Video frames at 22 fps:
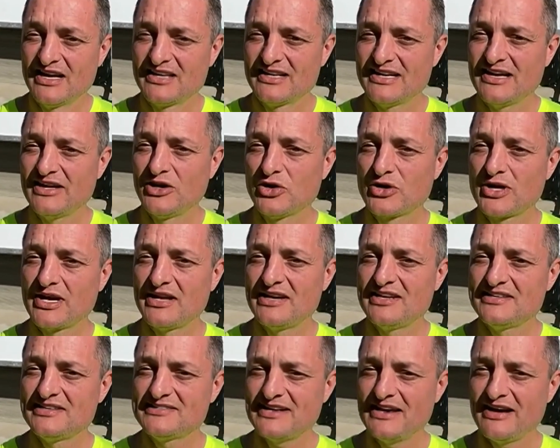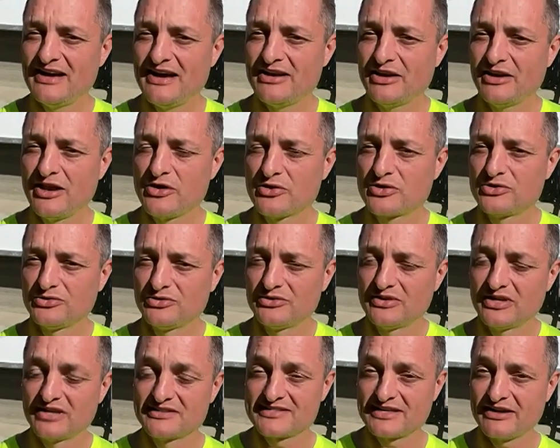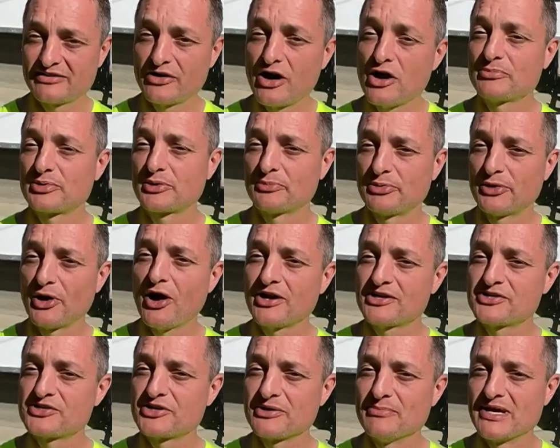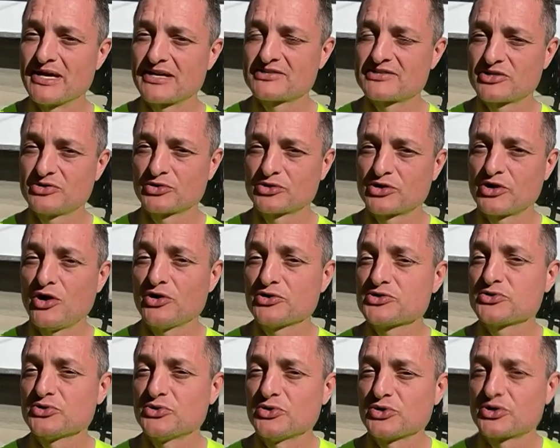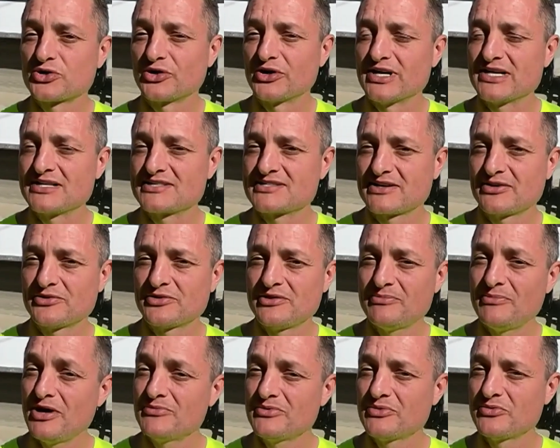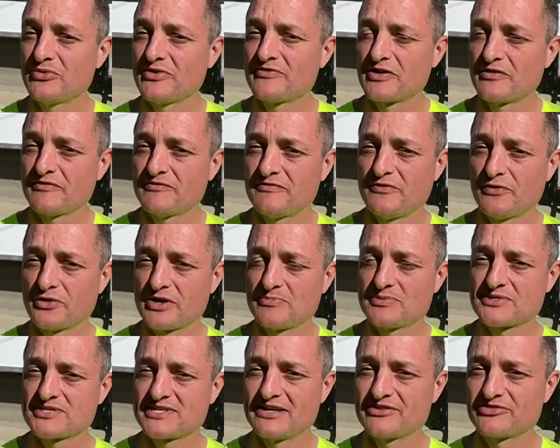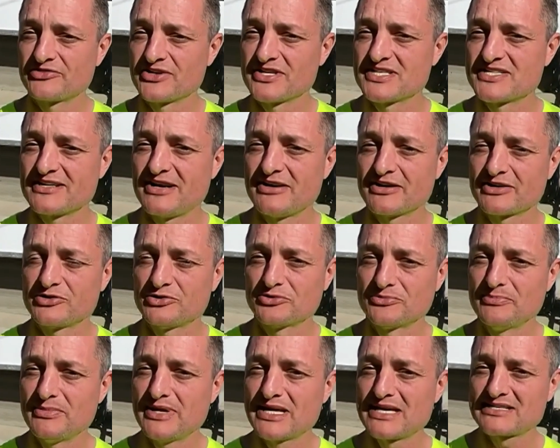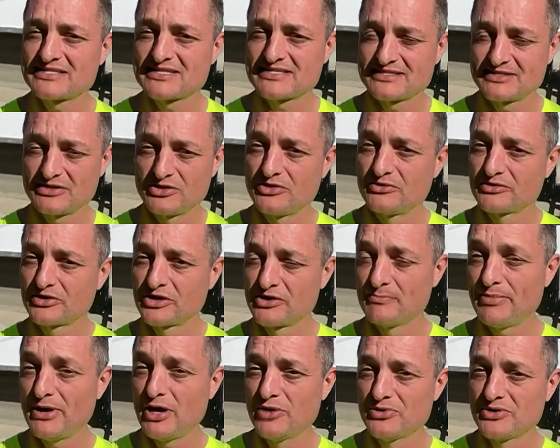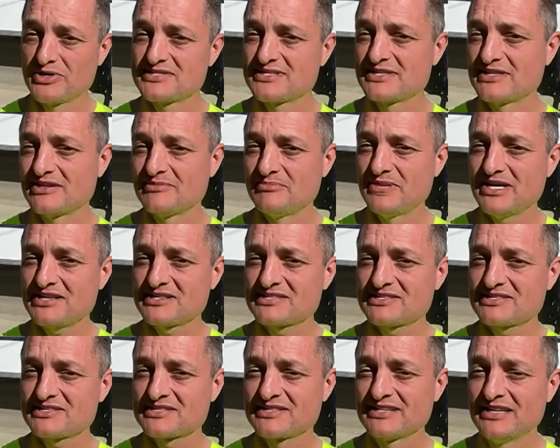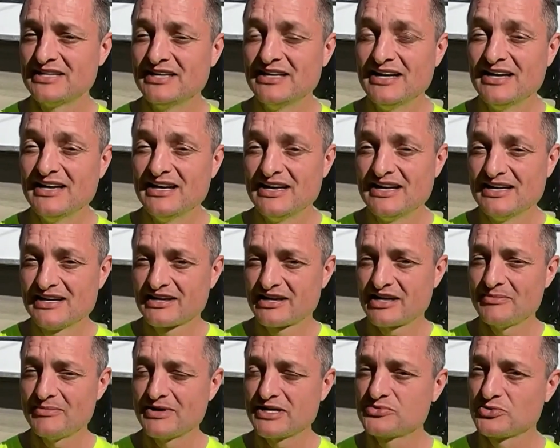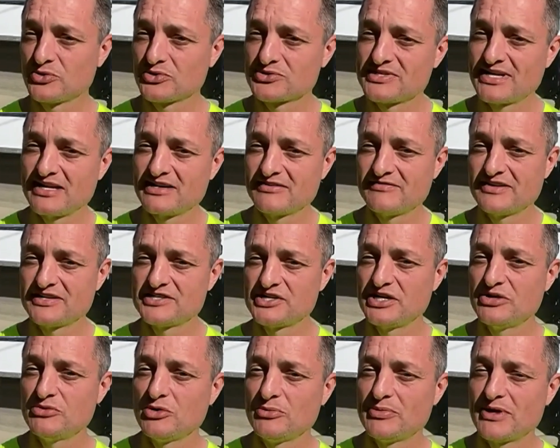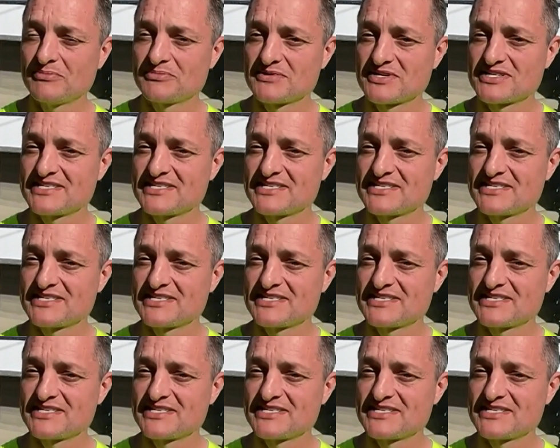Yeah, look, it's our own proprietary mix called Contour. So at the moment we've got 40% recycled mix of components in the mix. Coming towards the end of this year, we'll be up to